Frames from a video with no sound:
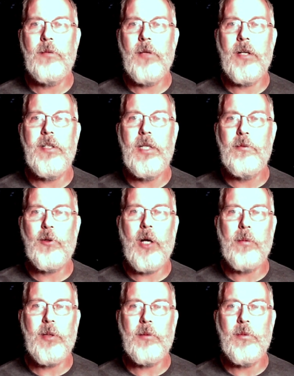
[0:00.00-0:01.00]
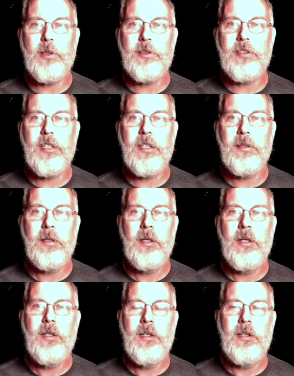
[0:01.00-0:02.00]
Not name dropping, but uh,
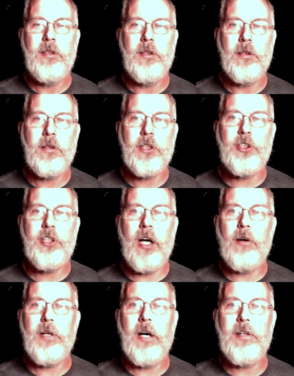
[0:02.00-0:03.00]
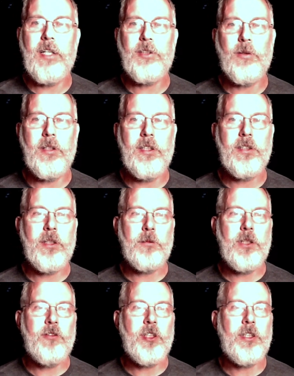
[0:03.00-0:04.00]
you know, a shout out. That's what it is. I'm
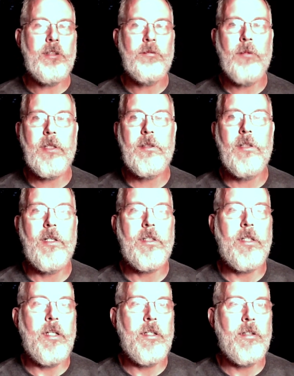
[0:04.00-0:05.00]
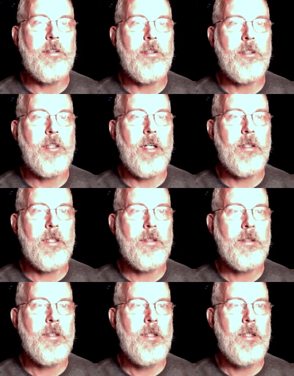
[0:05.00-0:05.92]
giving my dog Genghis a shout out,